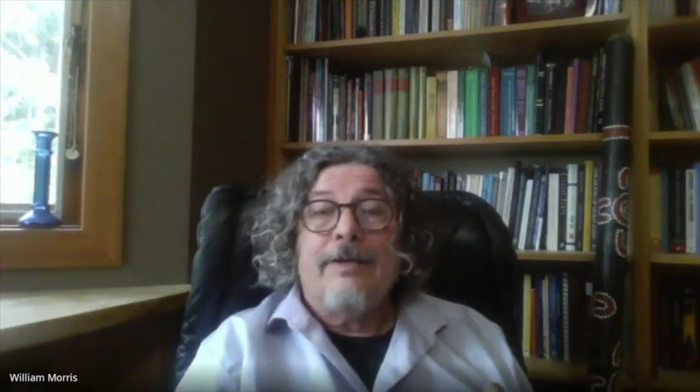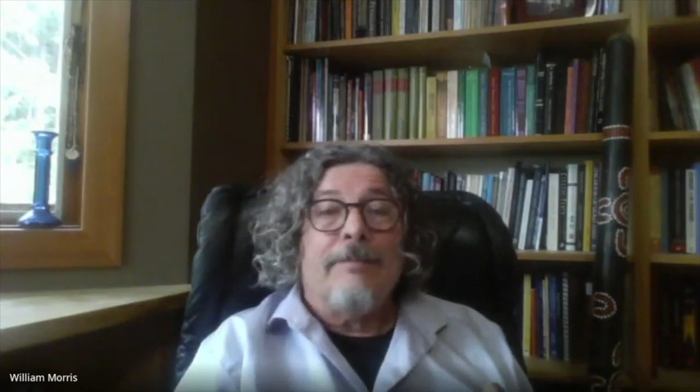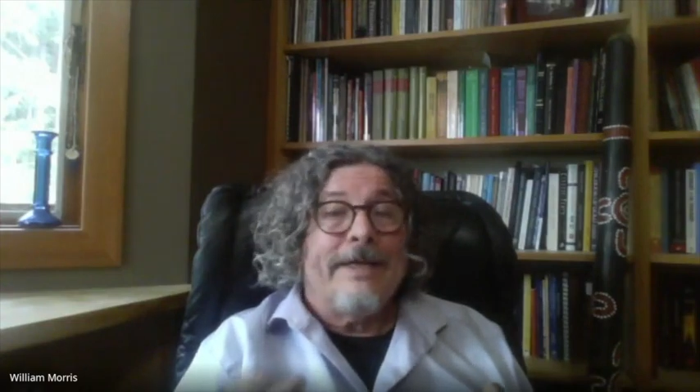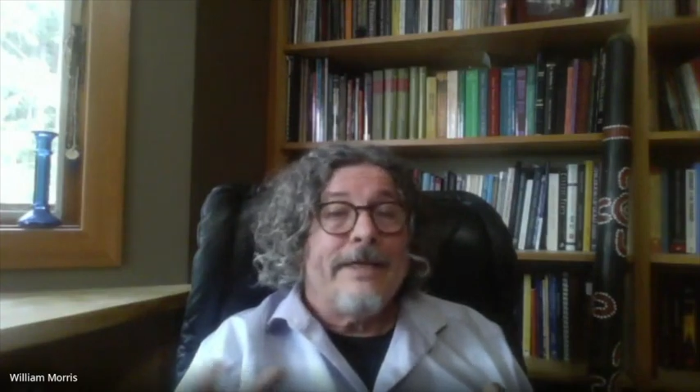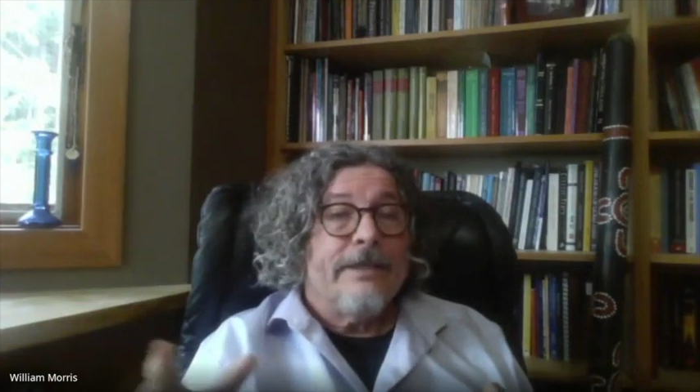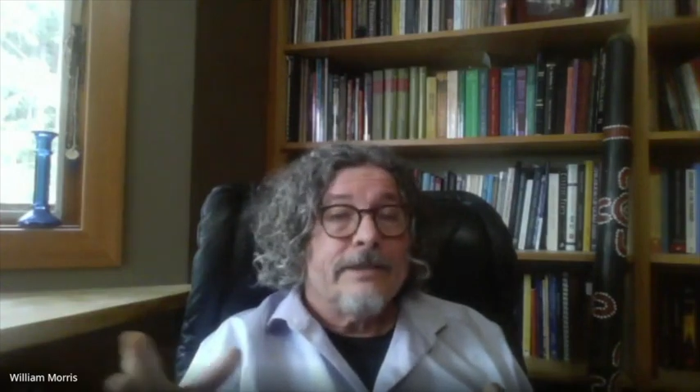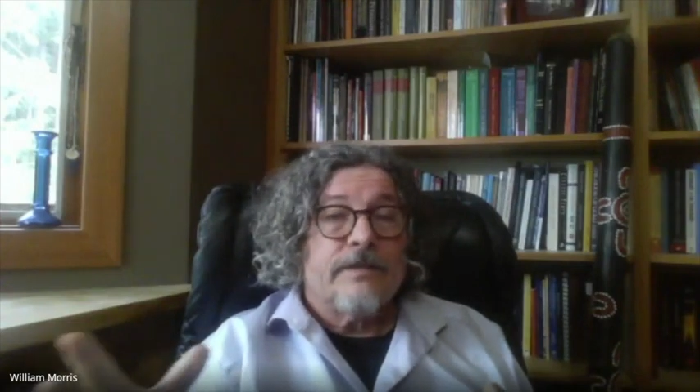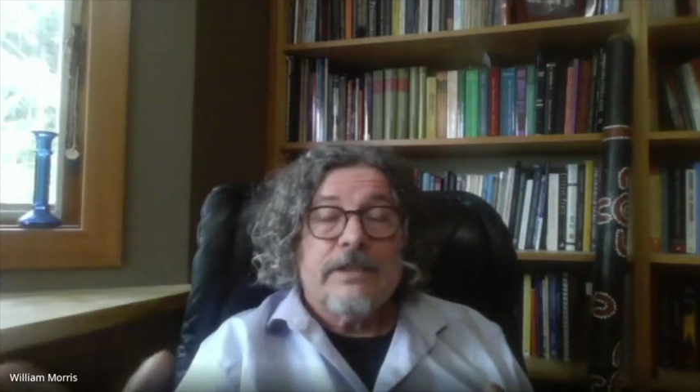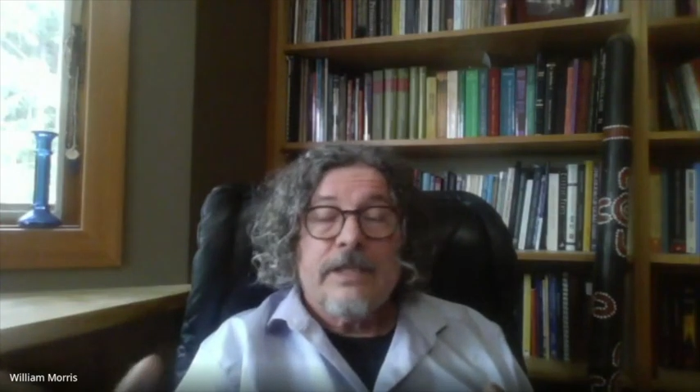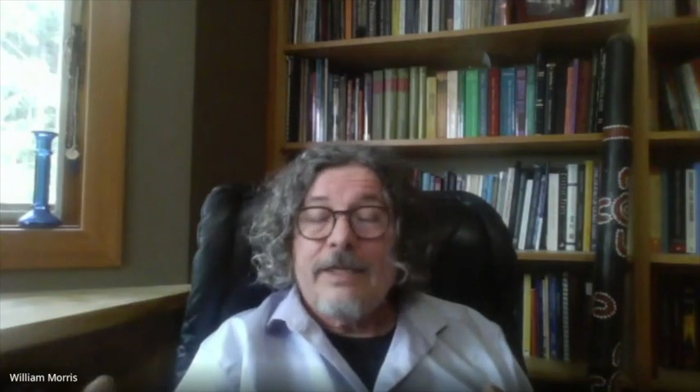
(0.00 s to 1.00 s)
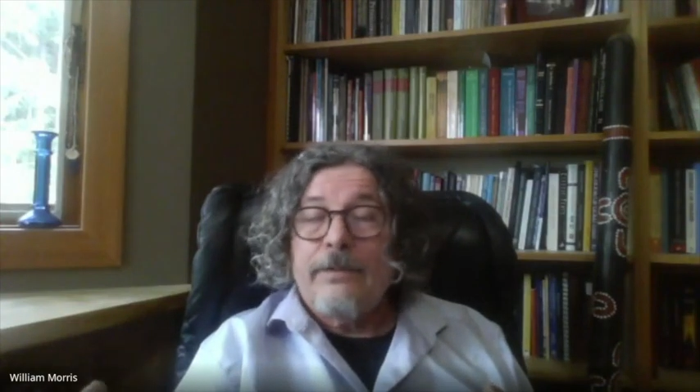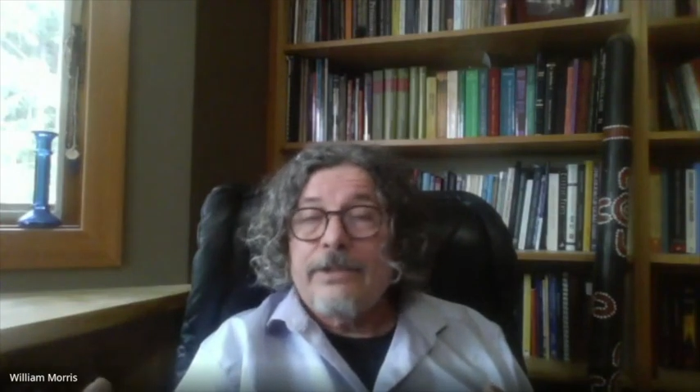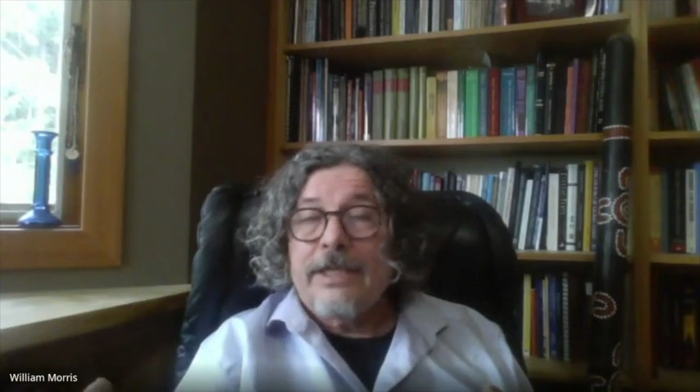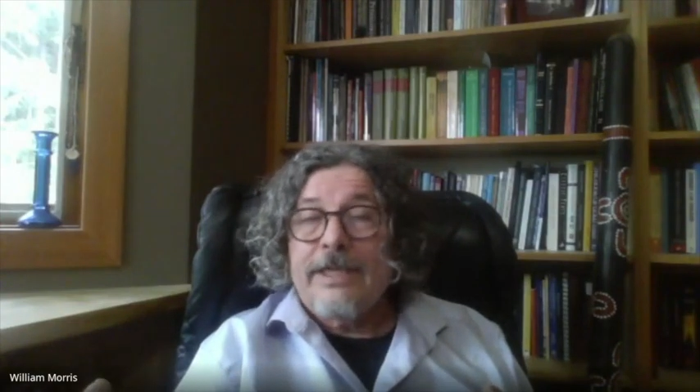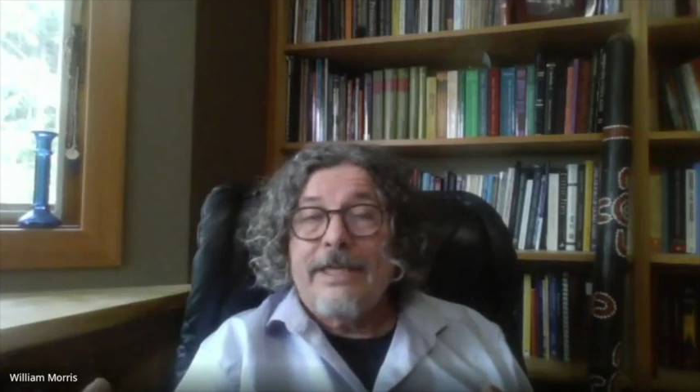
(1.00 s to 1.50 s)
my years of study with
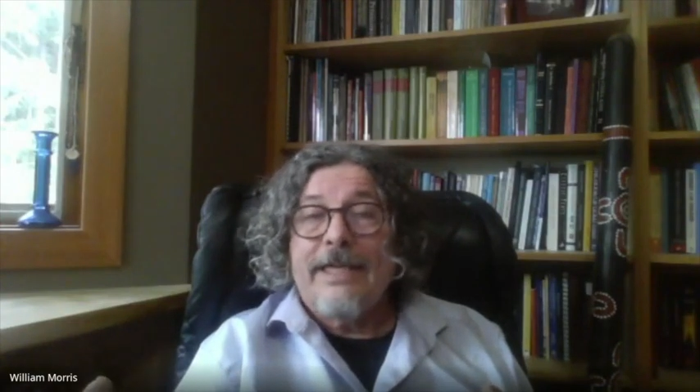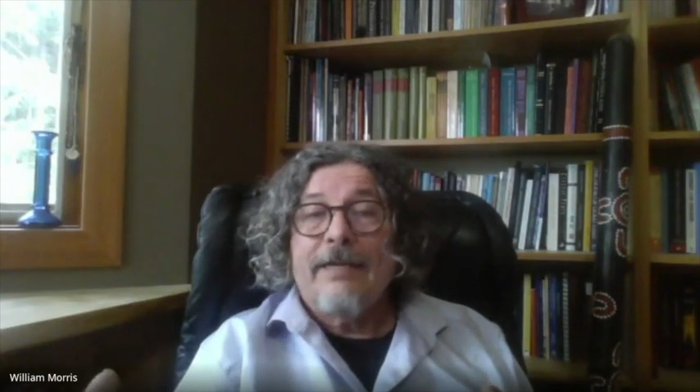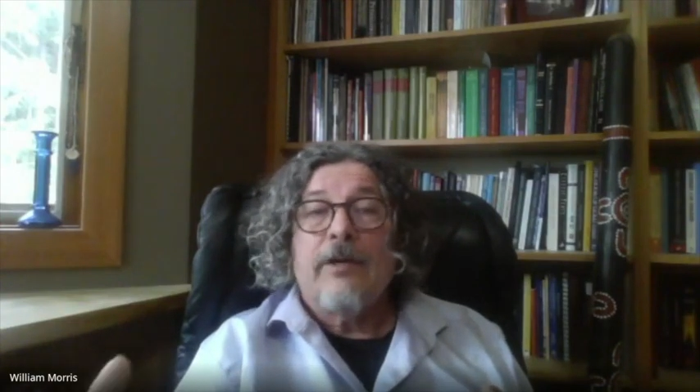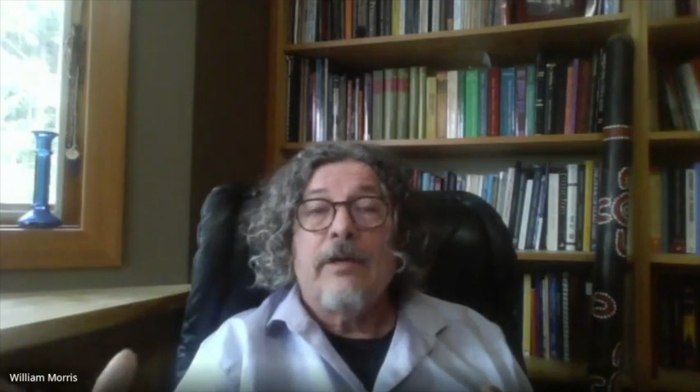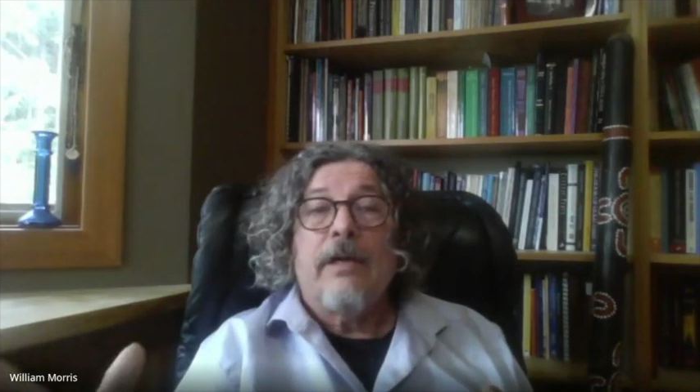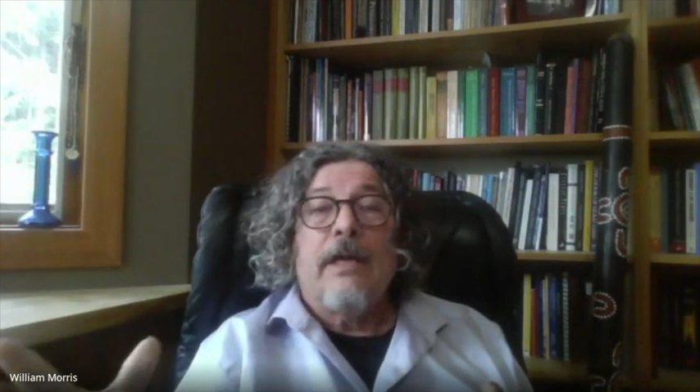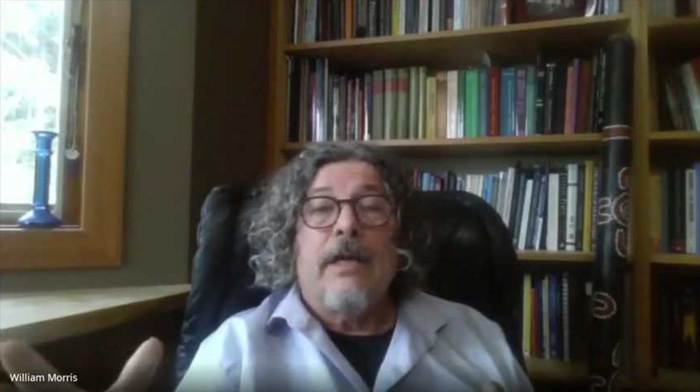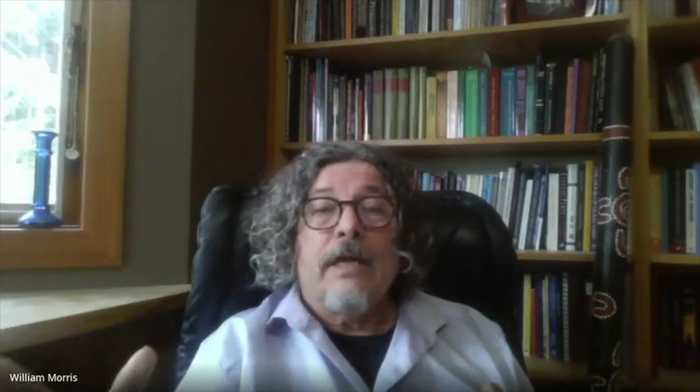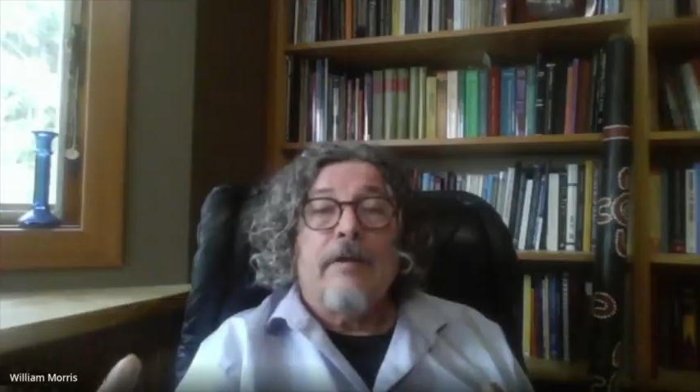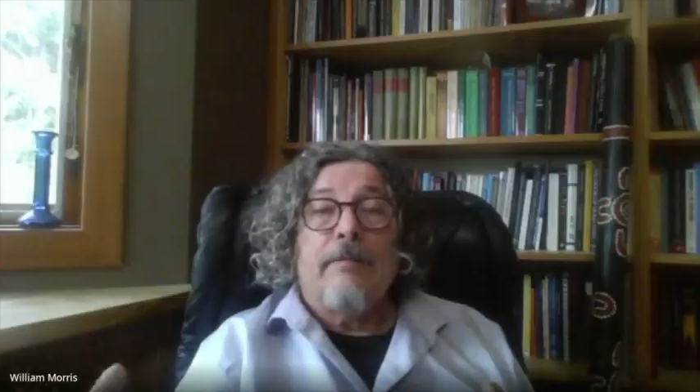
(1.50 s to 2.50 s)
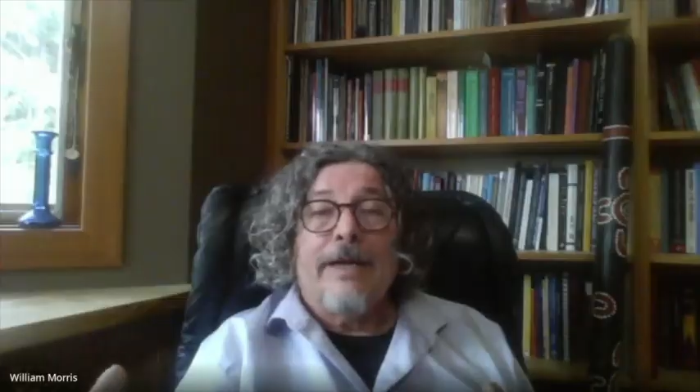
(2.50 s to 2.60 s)
Shen and Hammer, okay. And